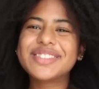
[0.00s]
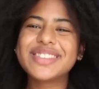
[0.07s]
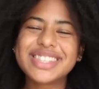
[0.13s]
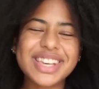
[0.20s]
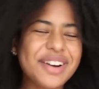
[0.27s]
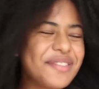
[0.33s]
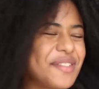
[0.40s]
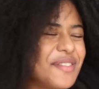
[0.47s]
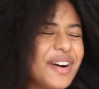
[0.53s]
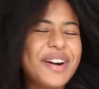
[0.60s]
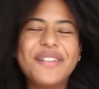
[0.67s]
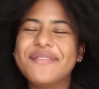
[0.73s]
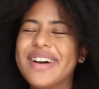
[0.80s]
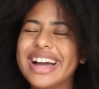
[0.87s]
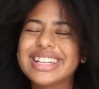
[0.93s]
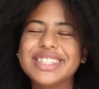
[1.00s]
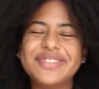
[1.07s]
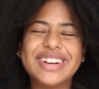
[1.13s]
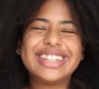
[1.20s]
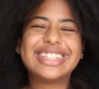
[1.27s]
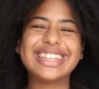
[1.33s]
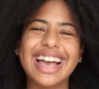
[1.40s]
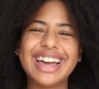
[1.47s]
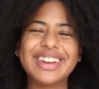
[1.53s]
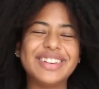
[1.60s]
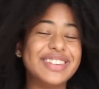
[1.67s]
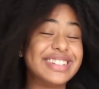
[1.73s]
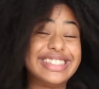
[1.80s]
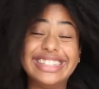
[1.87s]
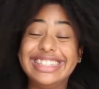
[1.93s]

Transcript: what's up and welcome back to my channel.